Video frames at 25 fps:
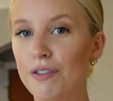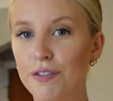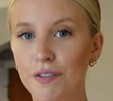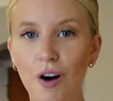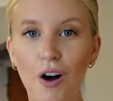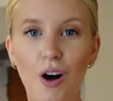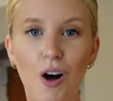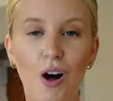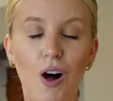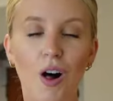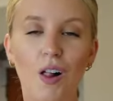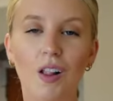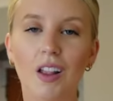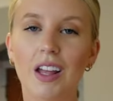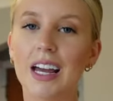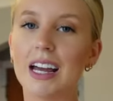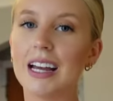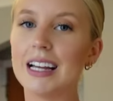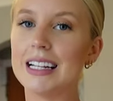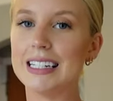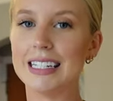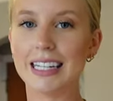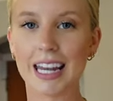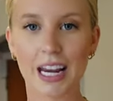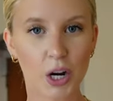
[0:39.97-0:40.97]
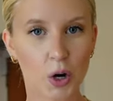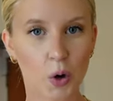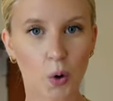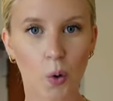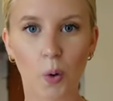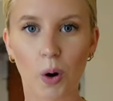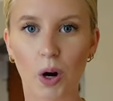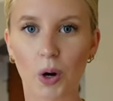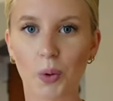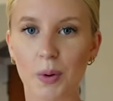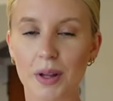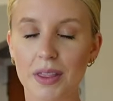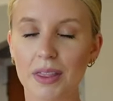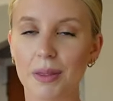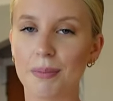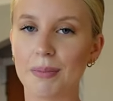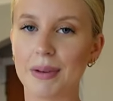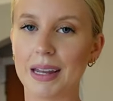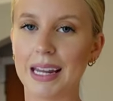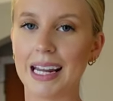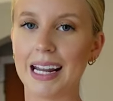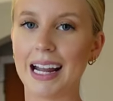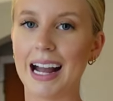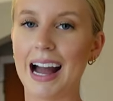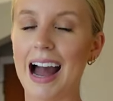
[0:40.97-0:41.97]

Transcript: fall decor with me.